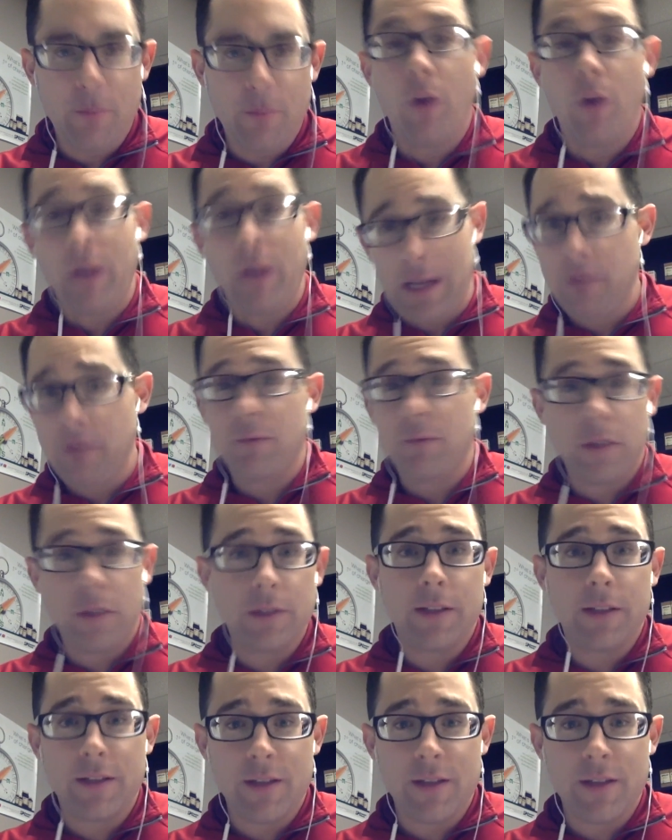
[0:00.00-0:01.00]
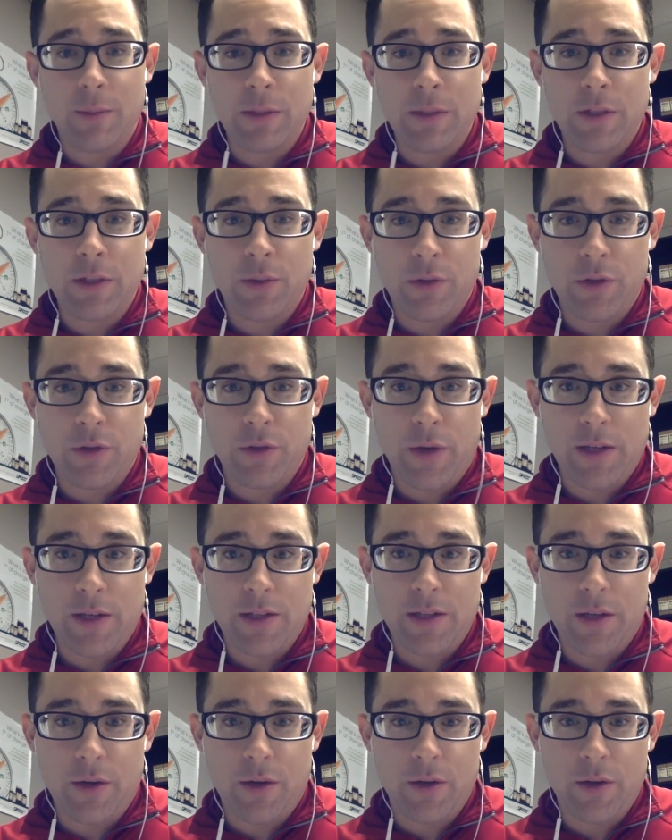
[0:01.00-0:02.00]
Okay, well, that's something to
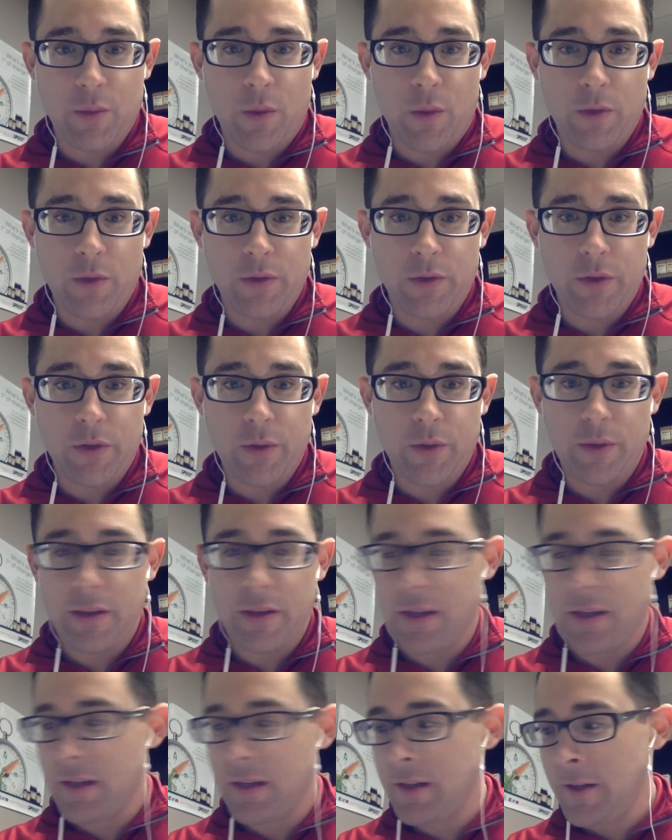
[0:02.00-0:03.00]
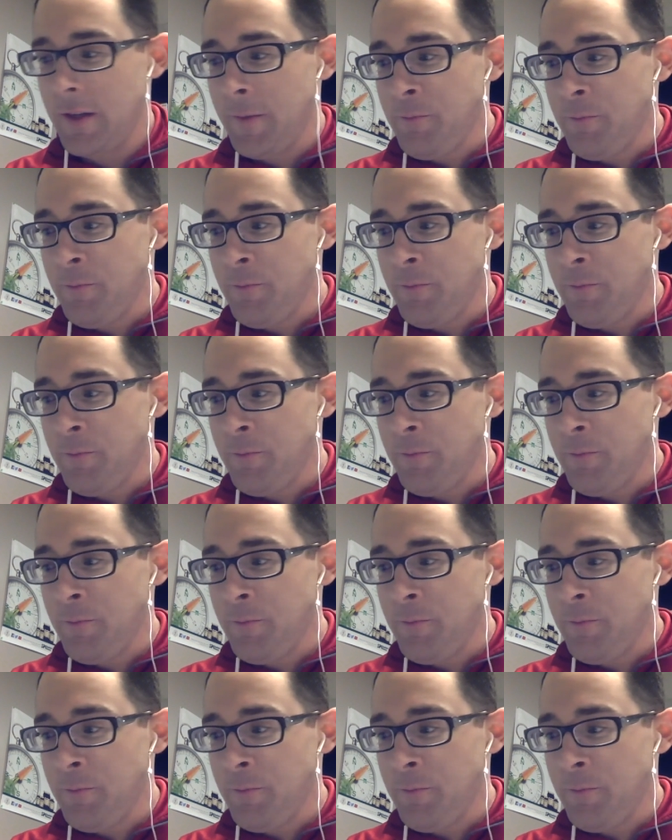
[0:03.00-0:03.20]
address there as well too. And then